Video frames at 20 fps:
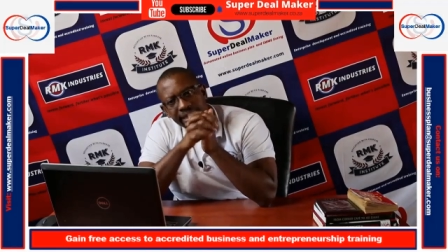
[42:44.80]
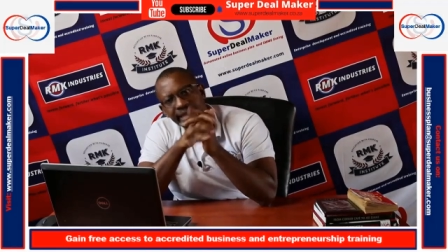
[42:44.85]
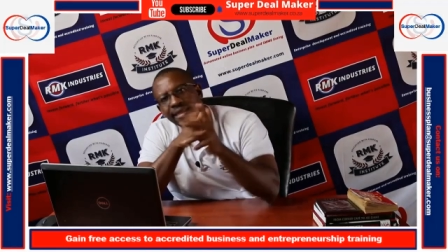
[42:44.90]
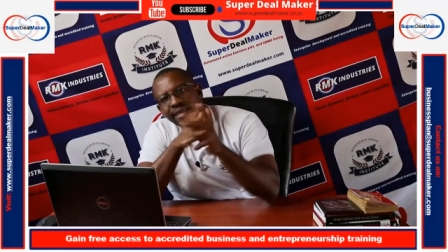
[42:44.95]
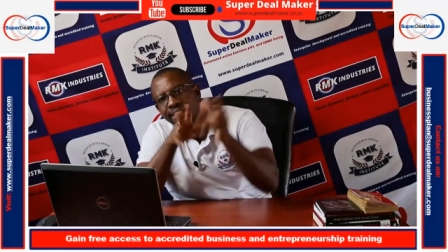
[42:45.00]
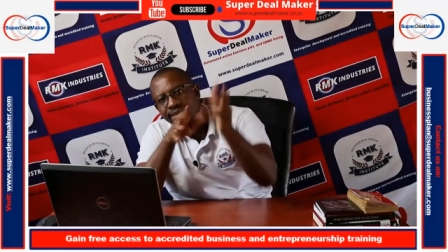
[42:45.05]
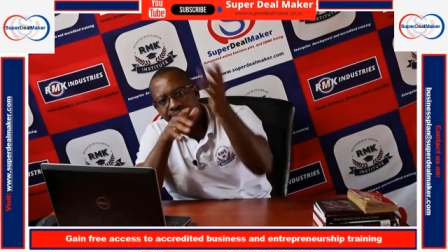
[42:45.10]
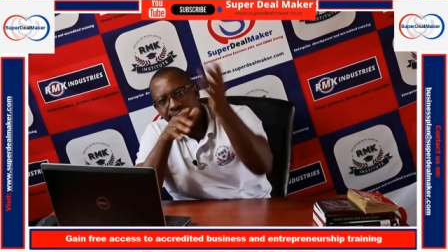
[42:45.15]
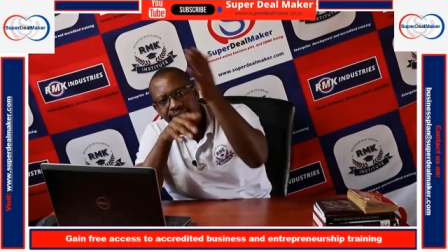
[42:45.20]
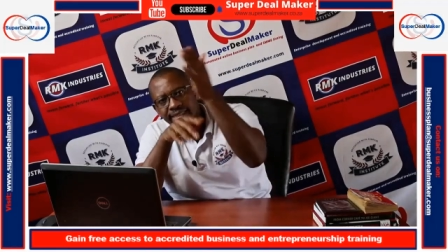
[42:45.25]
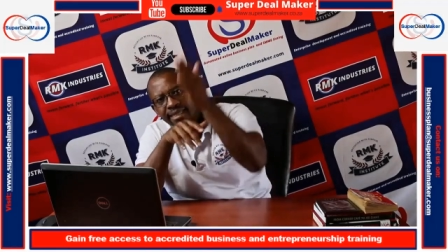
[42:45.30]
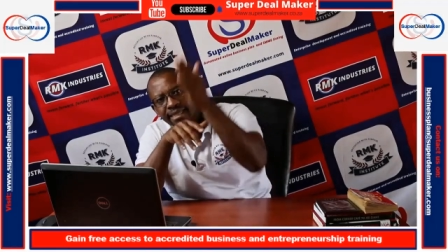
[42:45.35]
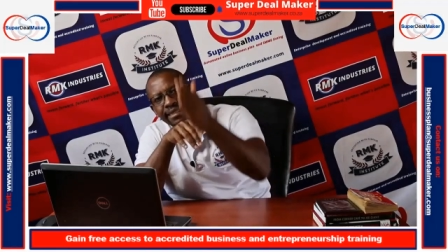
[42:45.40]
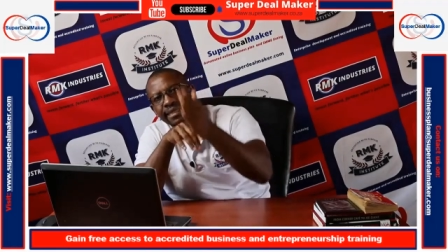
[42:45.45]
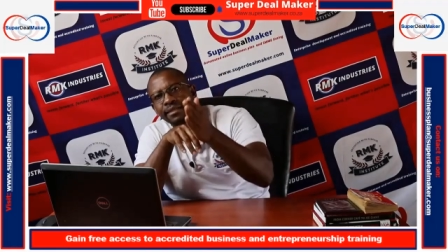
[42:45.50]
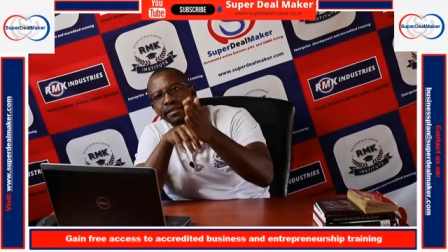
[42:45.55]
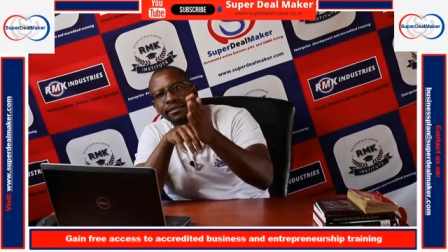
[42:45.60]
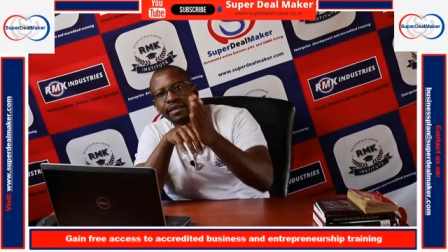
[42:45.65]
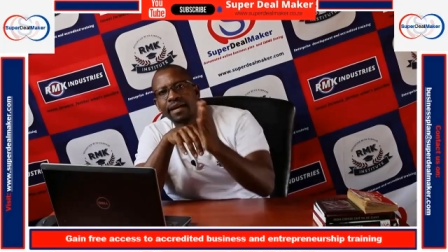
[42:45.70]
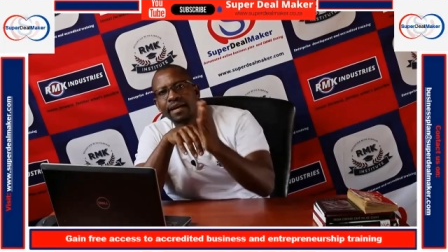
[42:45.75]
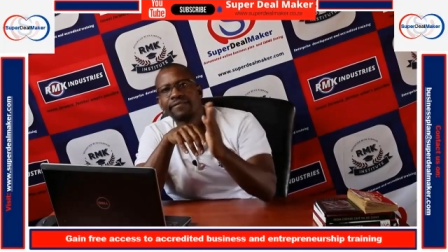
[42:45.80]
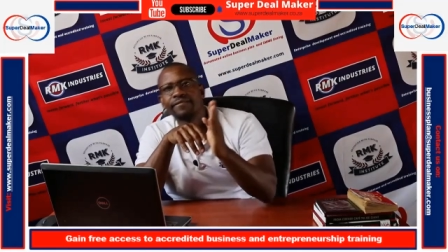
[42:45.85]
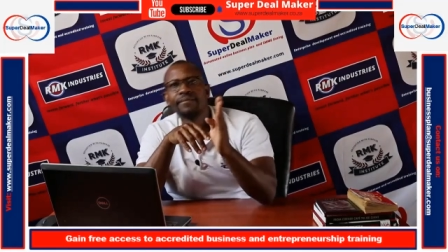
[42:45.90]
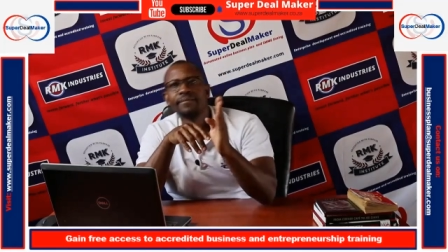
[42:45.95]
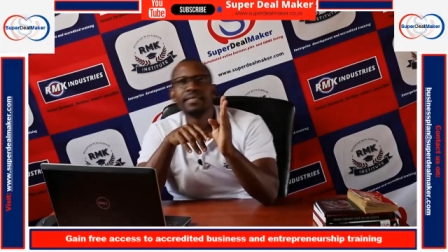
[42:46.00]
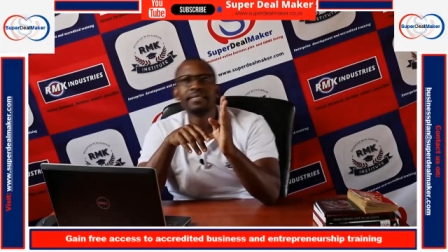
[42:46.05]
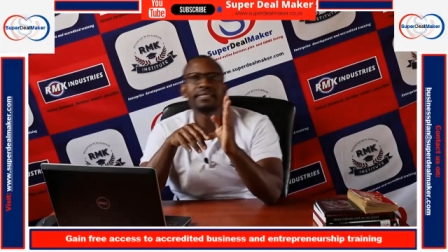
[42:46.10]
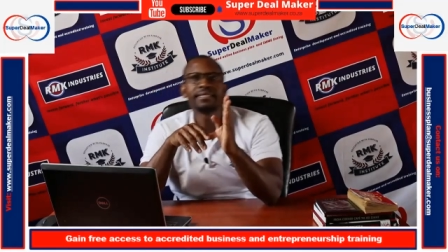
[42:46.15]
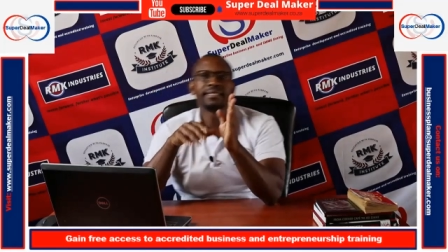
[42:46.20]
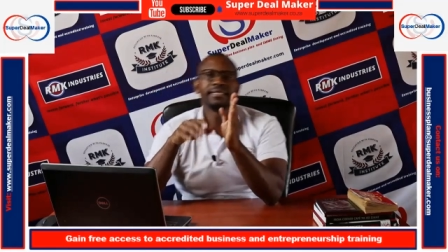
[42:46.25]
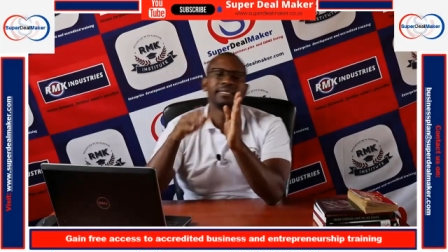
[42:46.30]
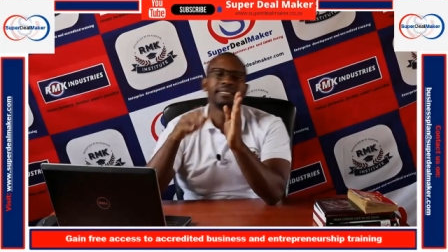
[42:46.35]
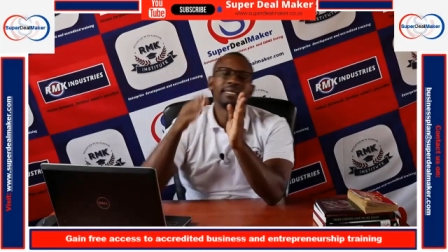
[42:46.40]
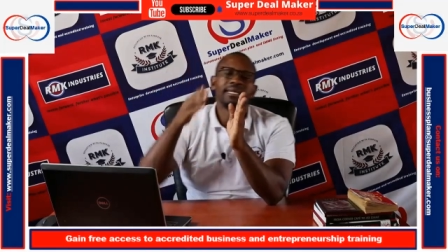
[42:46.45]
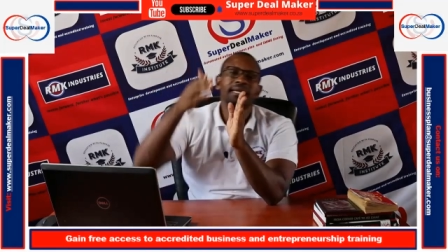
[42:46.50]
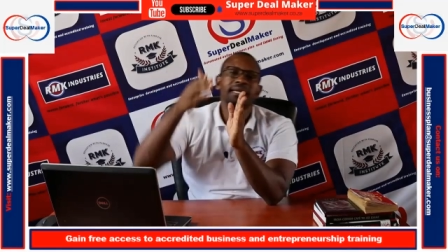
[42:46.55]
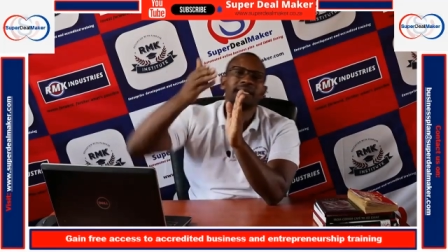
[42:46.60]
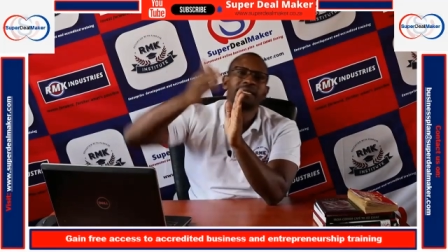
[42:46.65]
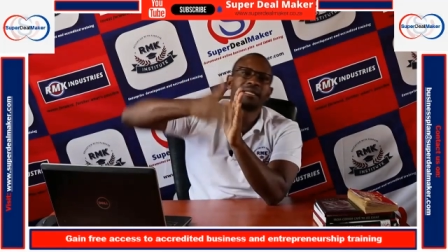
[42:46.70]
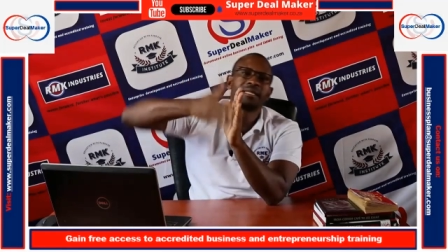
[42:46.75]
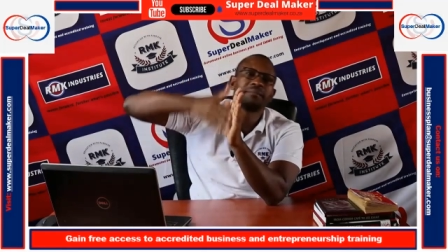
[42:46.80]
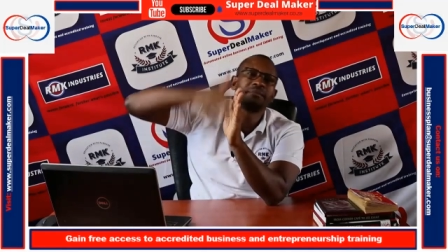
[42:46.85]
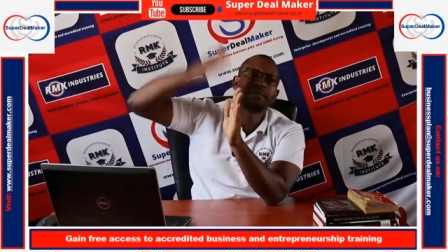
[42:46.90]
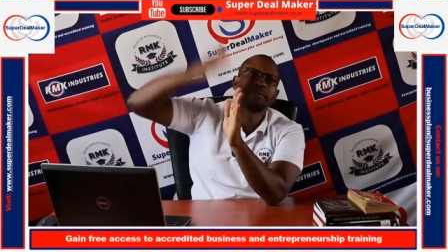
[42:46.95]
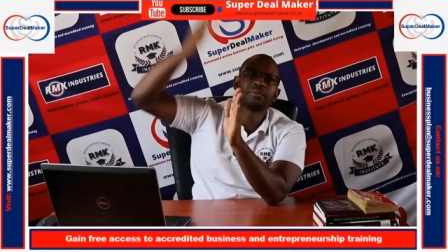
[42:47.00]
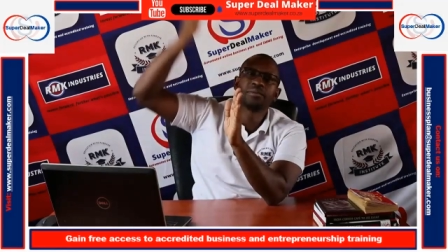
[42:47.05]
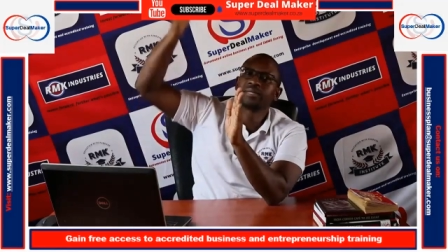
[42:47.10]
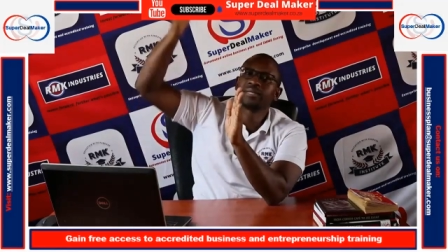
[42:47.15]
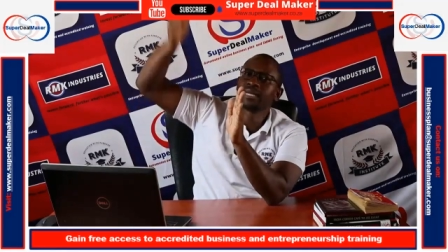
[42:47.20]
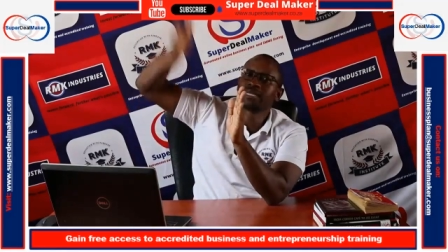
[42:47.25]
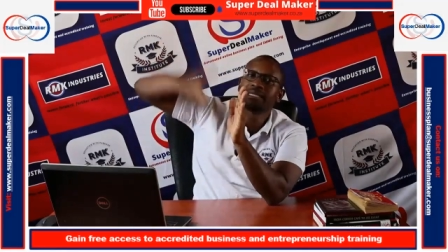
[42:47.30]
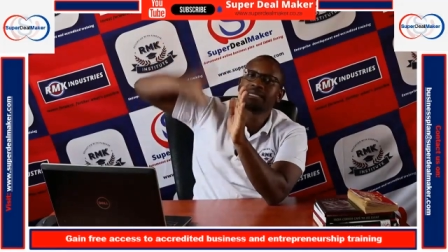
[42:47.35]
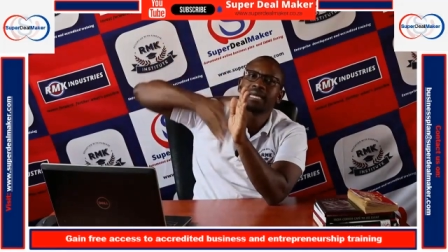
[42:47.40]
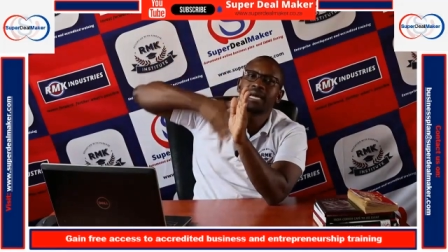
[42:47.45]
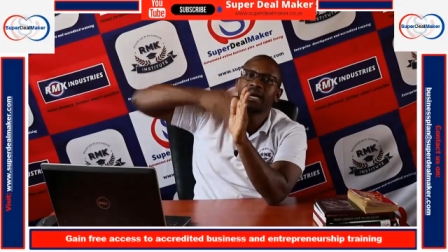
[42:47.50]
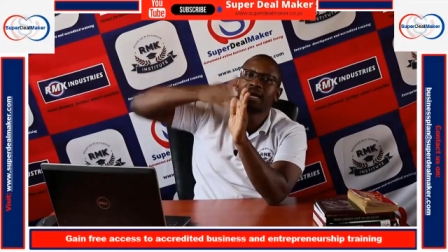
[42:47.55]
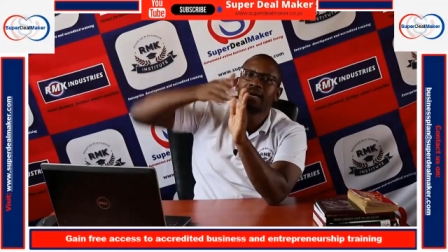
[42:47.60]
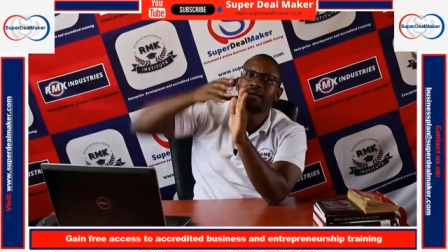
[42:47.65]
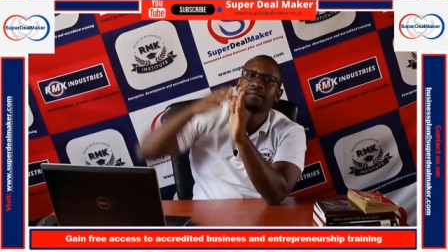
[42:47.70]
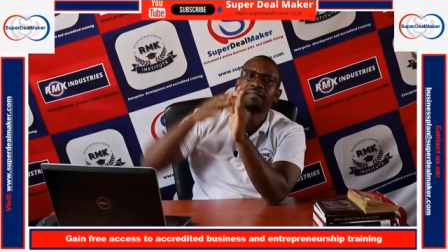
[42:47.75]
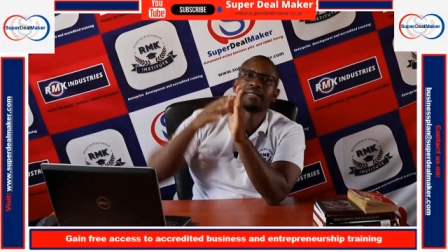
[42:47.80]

And as I said, I, have mentioned the people that are